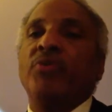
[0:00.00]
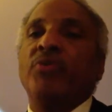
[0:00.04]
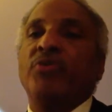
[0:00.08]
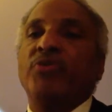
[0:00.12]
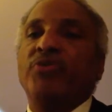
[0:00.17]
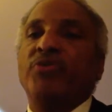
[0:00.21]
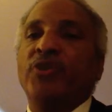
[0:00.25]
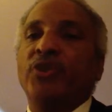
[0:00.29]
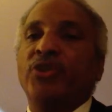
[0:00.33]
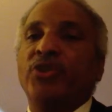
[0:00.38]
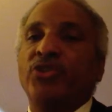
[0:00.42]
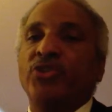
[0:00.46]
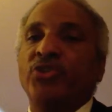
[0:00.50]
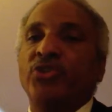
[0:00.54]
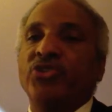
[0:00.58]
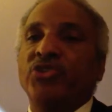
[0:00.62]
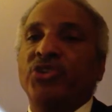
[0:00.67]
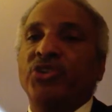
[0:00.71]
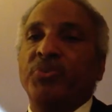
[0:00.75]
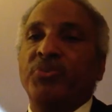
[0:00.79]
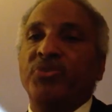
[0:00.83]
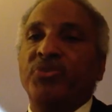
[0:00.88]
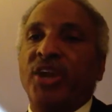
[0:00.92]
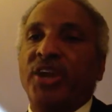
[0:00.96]
refer to as an
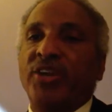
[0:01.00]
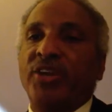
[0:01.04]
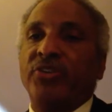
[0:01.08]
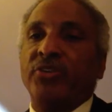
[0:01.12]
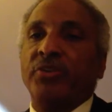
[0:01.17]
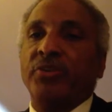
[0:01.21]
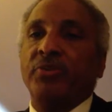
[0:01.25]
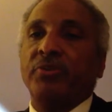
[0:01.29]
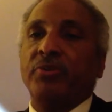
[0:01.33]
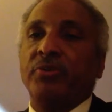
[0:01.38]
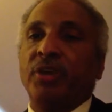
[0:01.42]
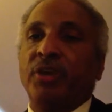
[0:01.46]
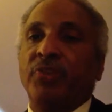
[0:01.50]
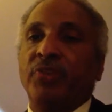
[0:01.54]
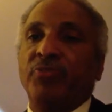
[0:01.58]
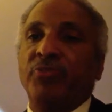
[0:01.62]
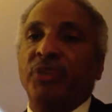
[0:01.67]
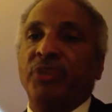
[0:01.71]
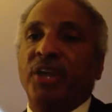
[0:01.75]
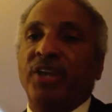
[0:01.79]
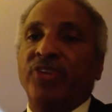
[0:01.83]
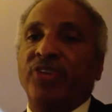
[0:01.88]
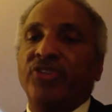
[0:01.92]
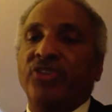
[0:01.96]

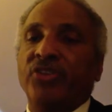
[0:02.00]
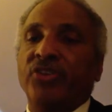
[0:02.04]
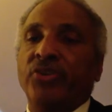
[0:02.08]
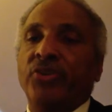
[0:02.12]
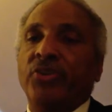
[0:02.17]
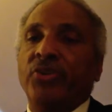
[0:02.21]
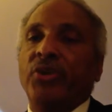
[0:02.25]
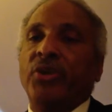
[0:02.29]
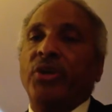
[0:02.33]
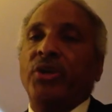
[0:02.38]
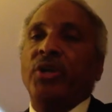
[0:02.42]
objection,